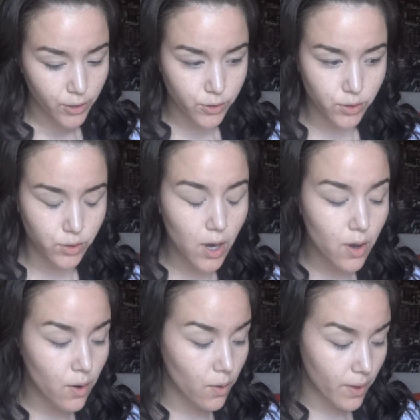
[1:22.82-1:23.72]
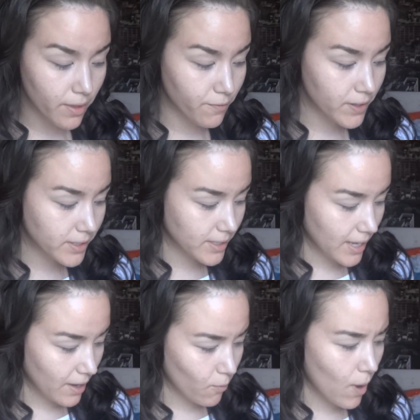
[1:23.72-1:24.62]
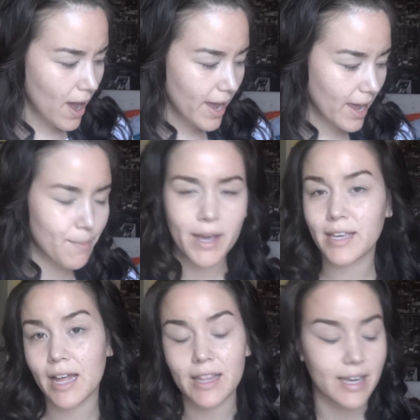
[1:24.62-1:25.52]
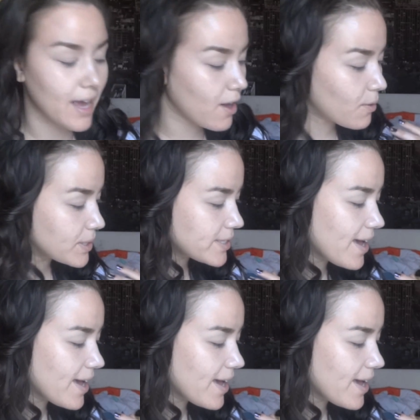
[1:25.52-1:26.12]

So the first thing, why am I yelling? I always